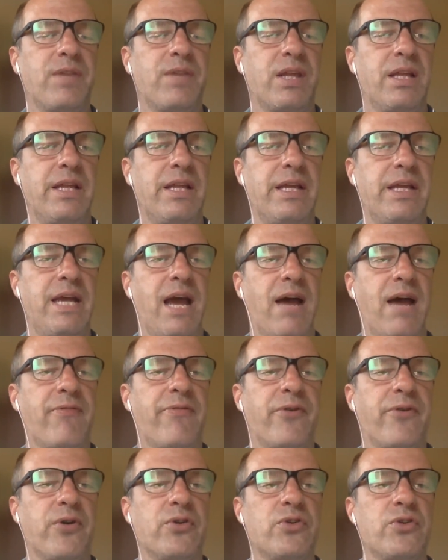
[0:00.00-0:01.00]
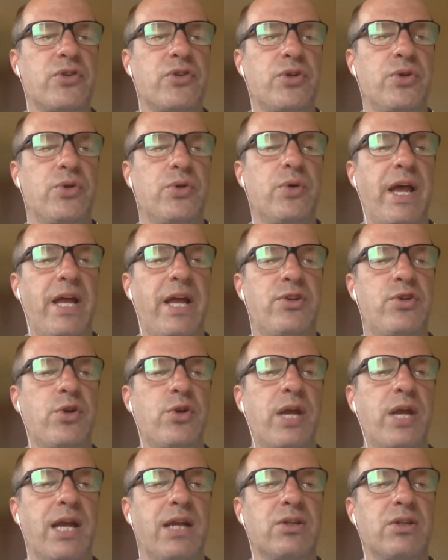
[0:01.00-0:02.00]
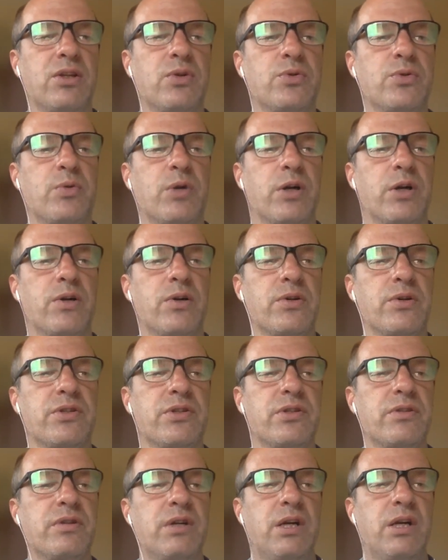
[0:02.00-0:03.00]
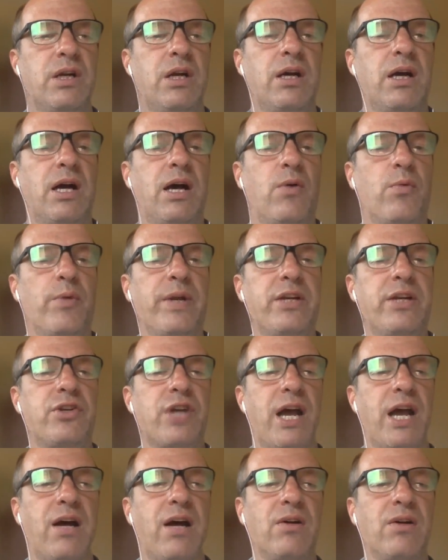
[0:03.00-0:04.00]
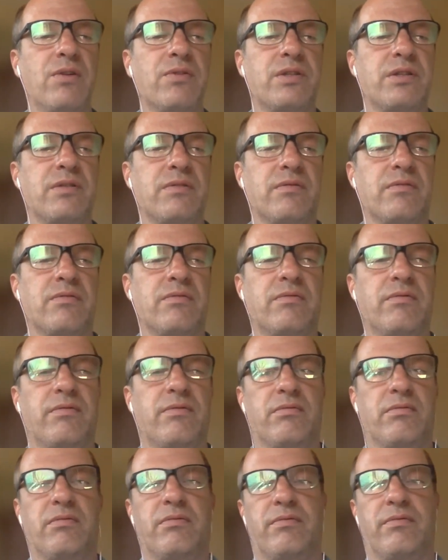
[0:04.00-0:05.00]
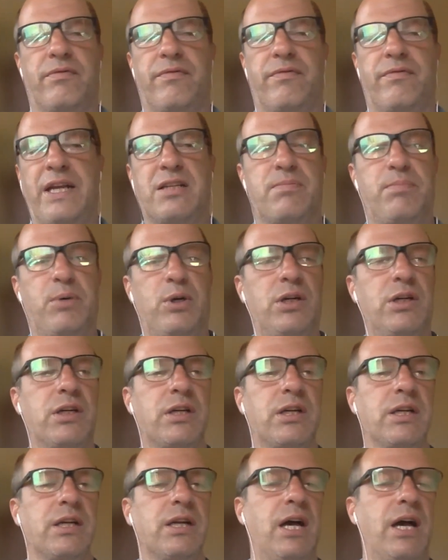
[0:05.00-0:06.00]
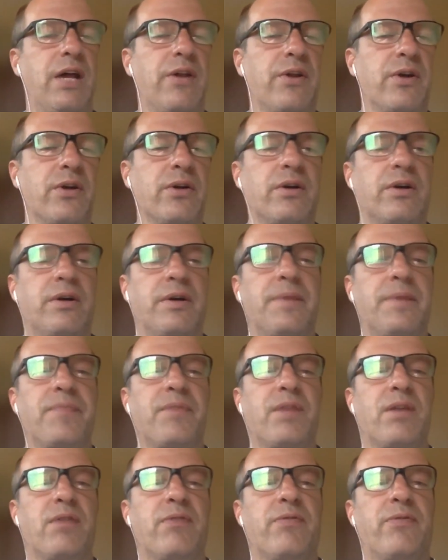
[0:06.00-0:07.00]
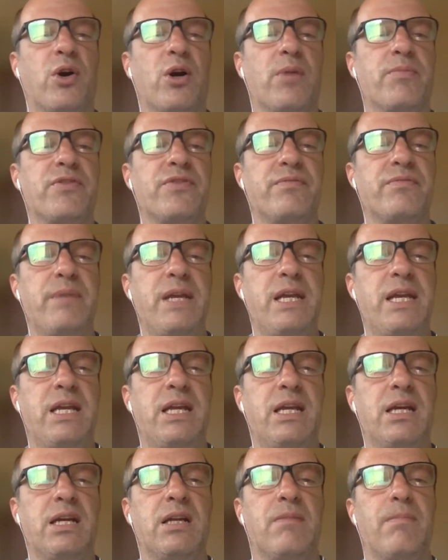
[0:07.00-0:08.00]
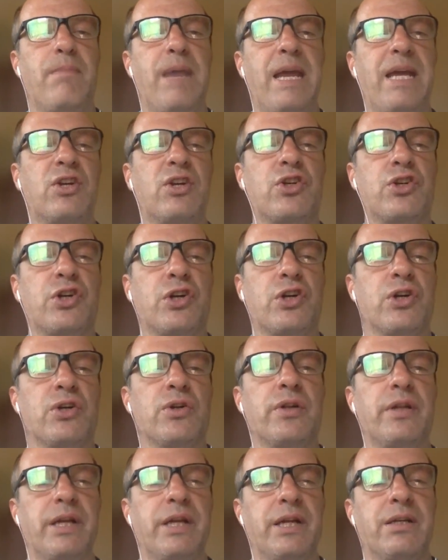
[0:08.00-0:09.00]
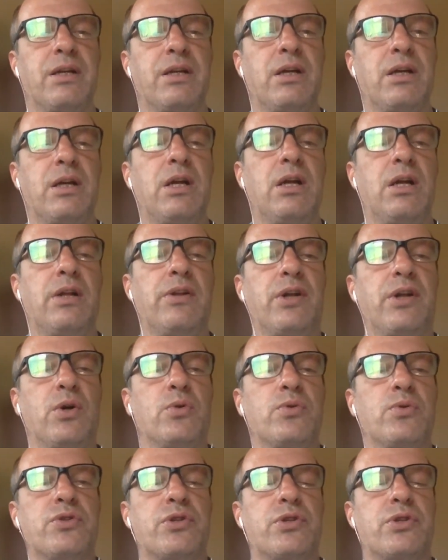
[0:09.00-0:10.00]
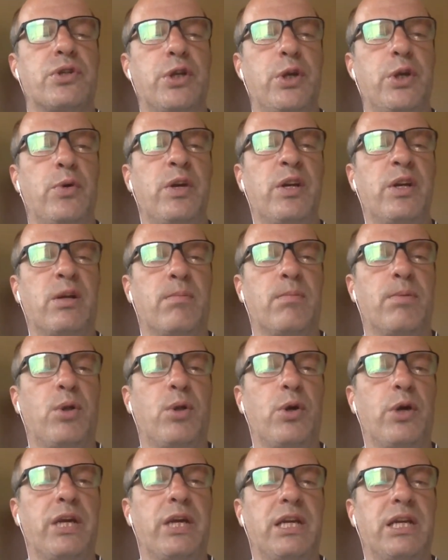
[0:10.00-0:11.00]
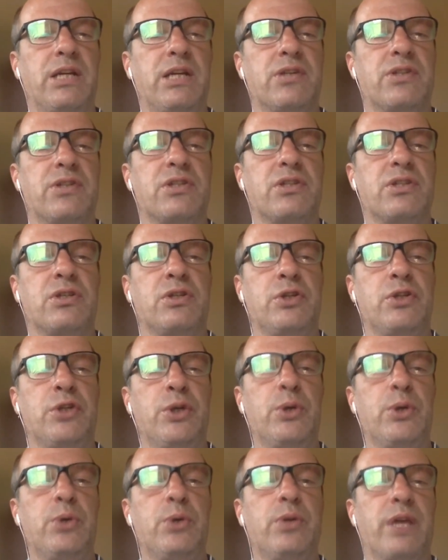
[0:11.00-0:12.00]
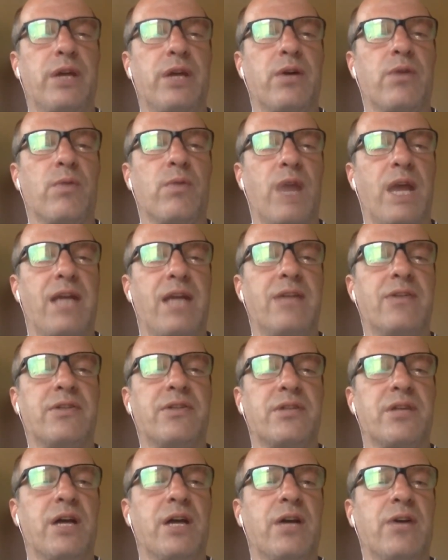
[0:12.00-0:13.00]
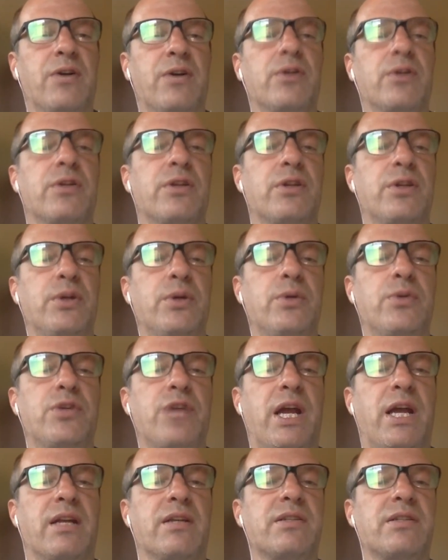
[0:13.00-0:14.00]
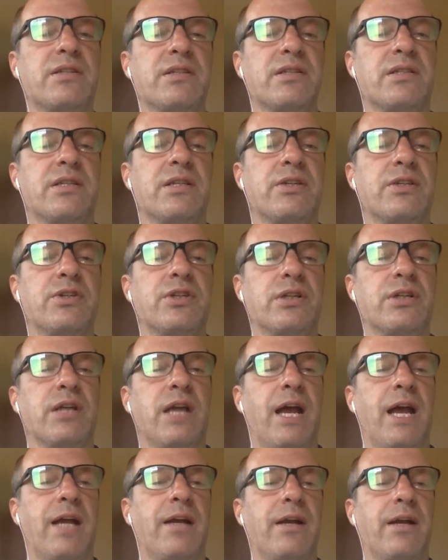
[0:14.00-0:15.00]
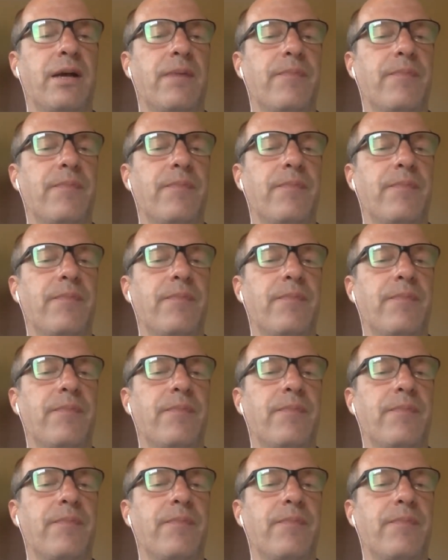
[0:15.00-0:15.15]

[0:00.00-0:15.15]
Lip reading: the effort to educate those workers and reach out and Facebook and other forms of media and make sure that those union employees knew their rights under the new Janus decision. And